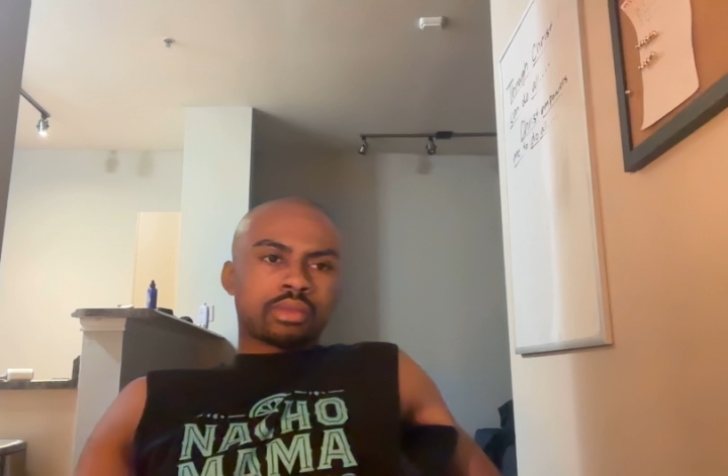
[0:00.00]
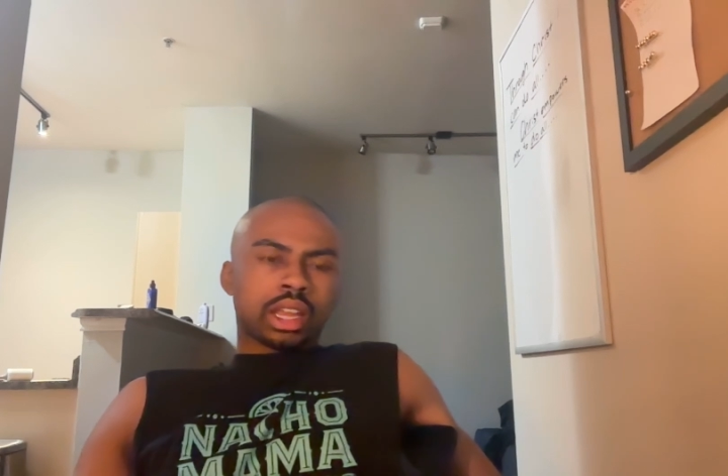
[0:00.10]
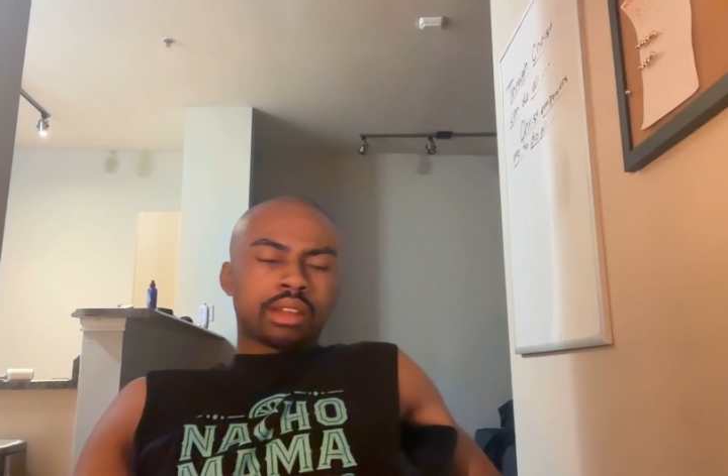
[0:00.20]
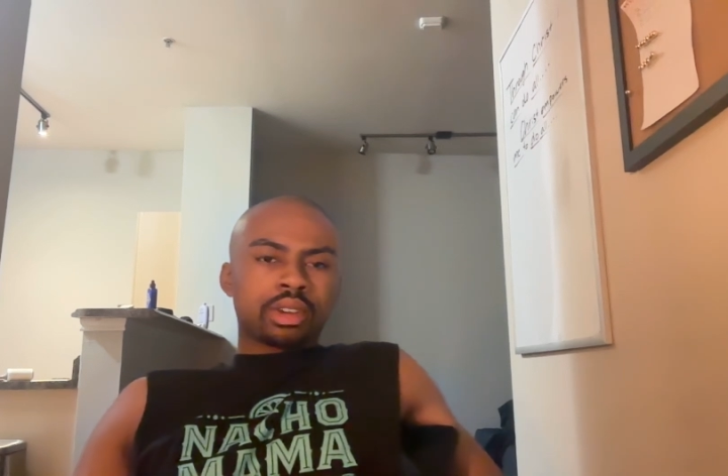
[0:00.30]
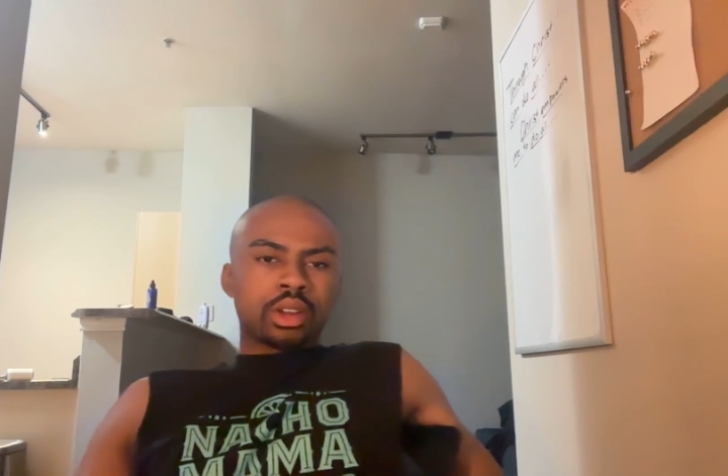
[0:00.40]

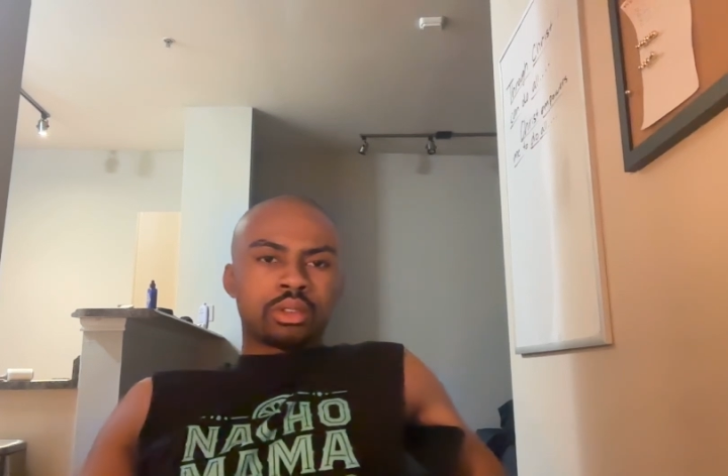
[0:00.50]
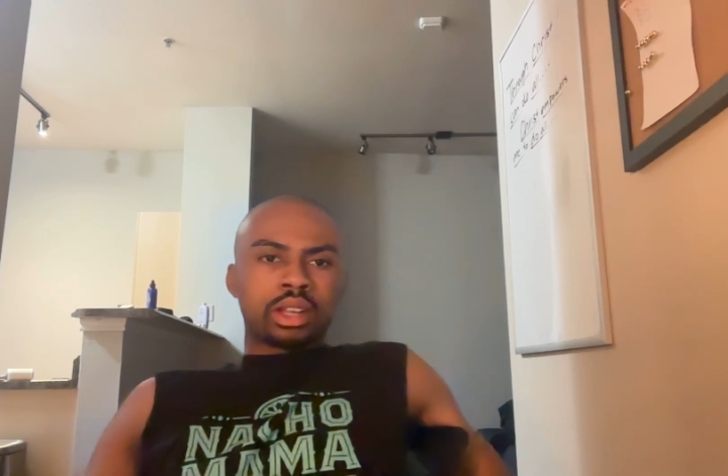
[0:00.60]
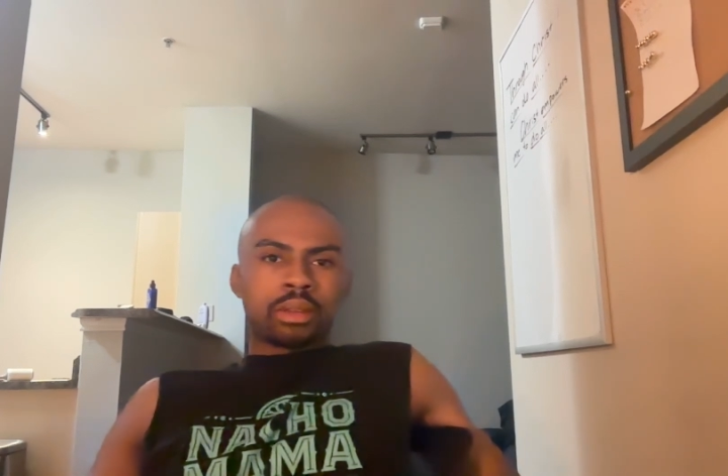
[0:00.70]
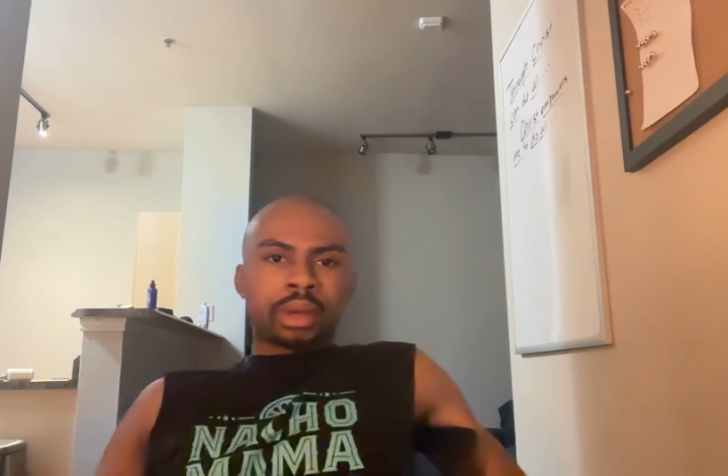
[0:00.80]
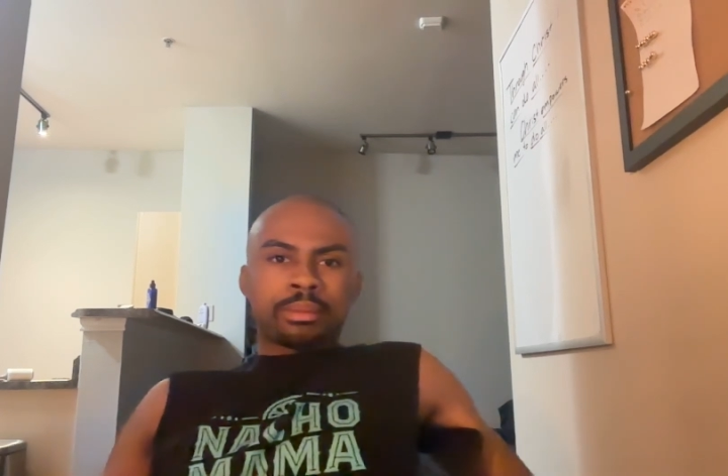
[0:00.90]
I have no
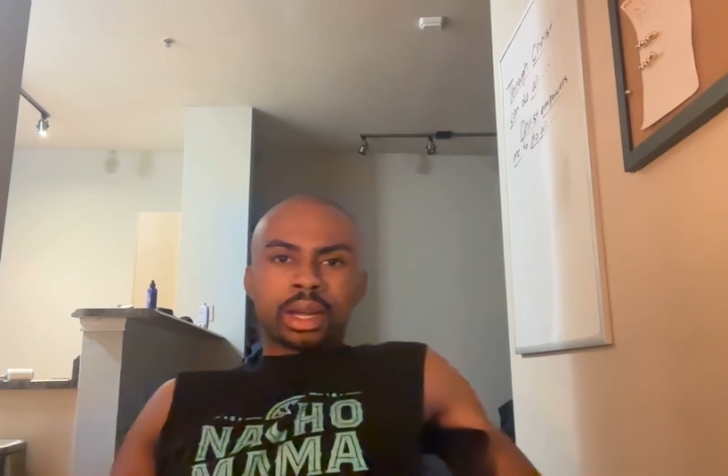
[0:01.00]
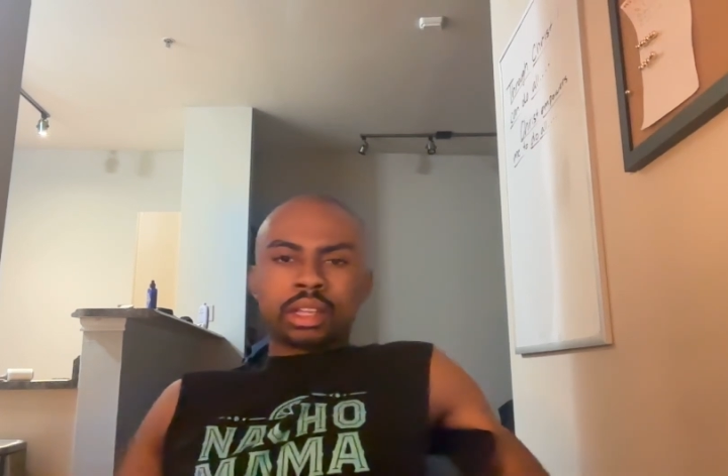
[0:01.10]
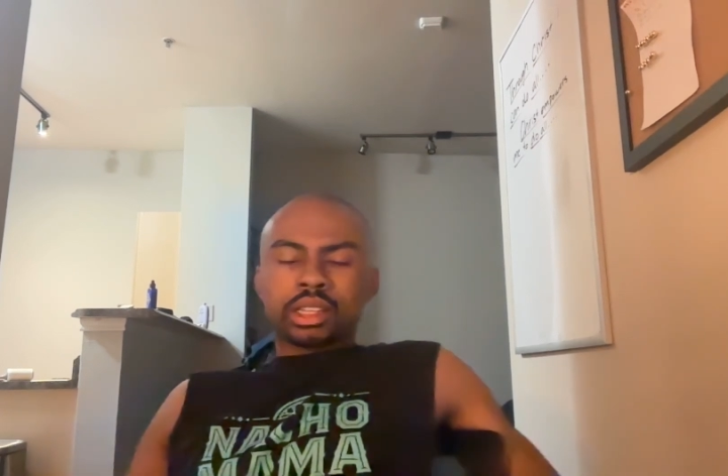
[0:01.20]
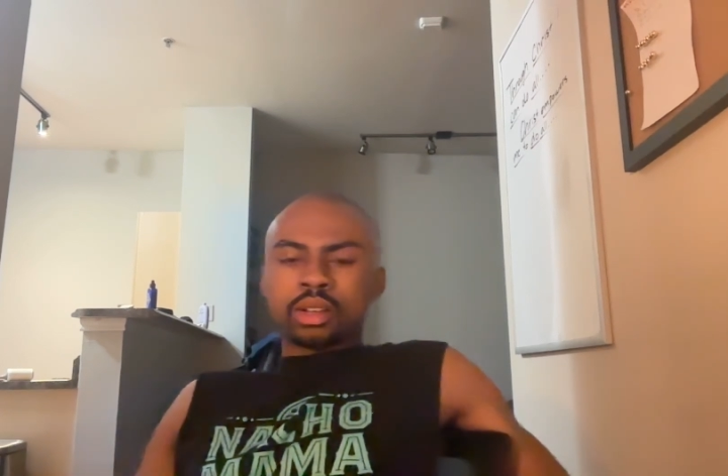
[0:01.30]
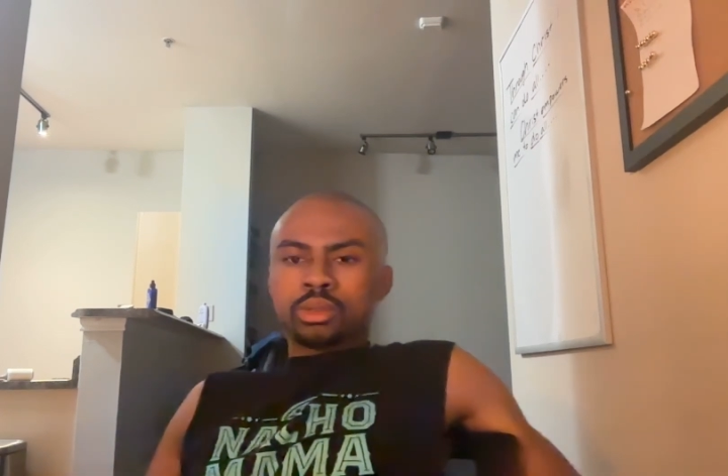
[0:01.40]
doubt in my
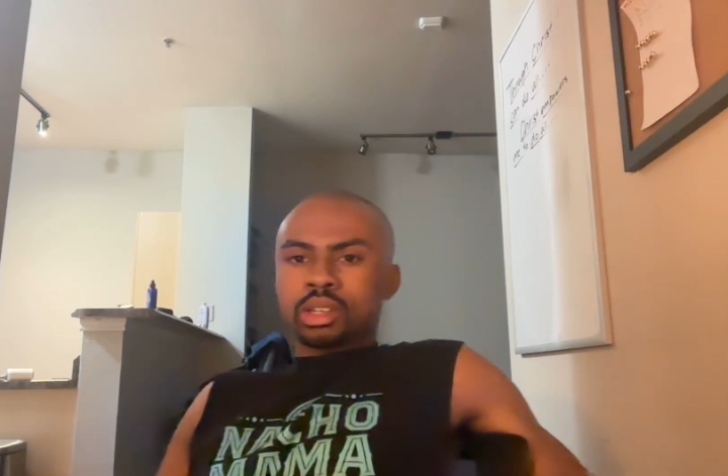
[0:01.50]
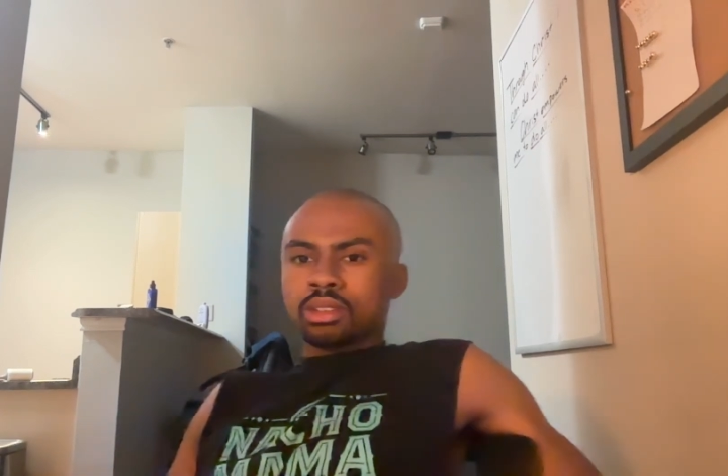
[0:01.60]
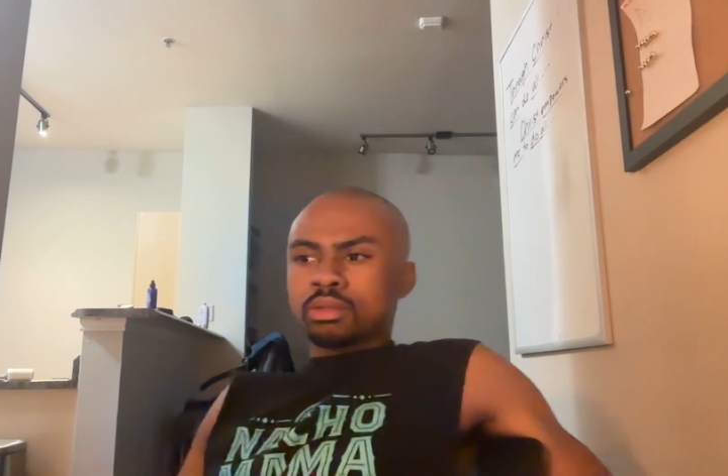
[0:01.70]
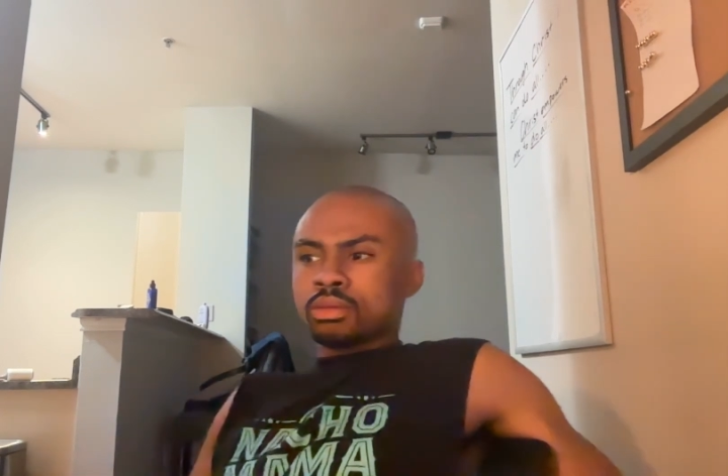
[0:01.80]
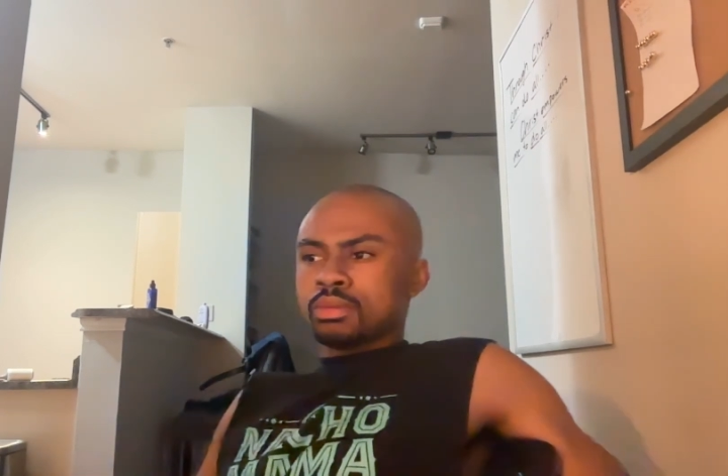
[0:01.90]
mind that it will.